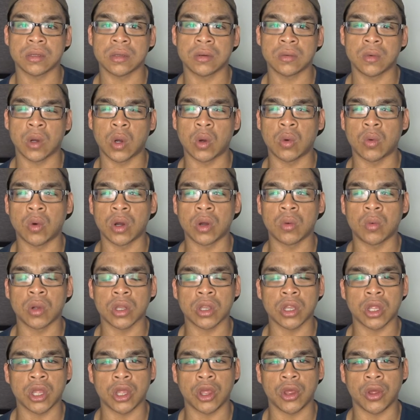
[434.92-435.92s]
Well, what,
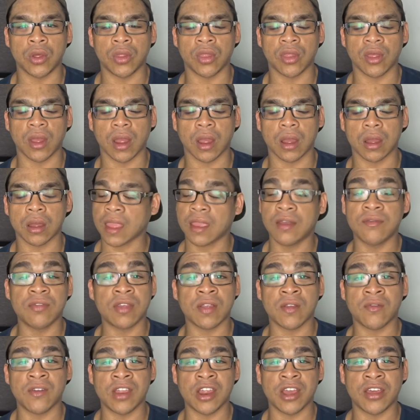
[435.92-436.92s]
what do you think? Give
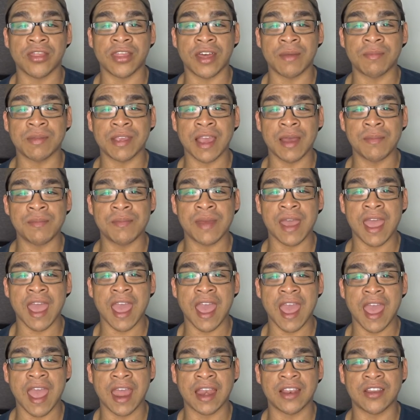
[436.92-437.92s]
this video a thumbs up
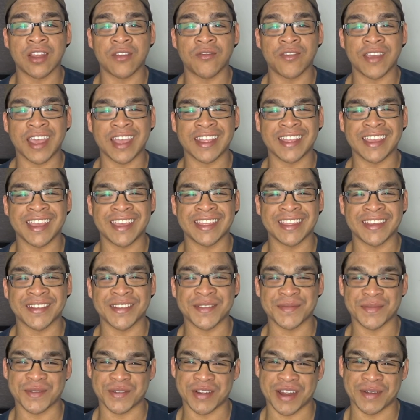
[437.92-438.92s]
and don't forget to hit that
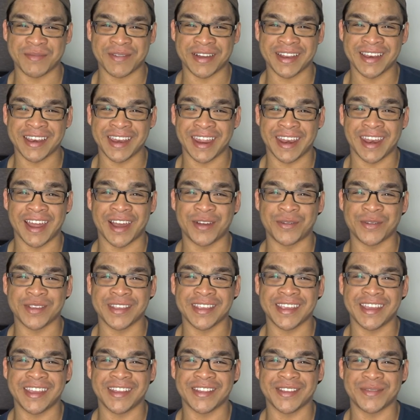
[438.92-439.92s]
subscribe button, and I will
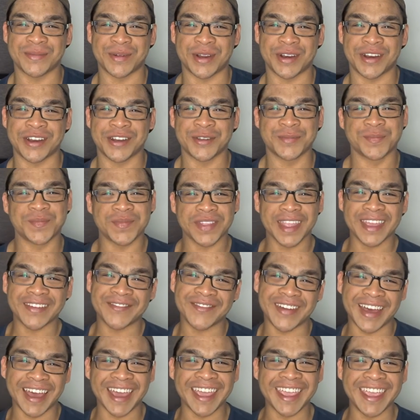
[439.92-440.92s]
see you tomorrow.
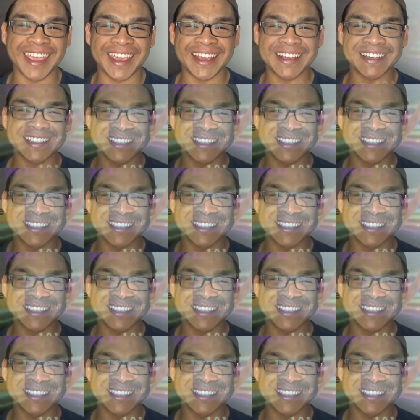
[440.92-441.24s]
Bye!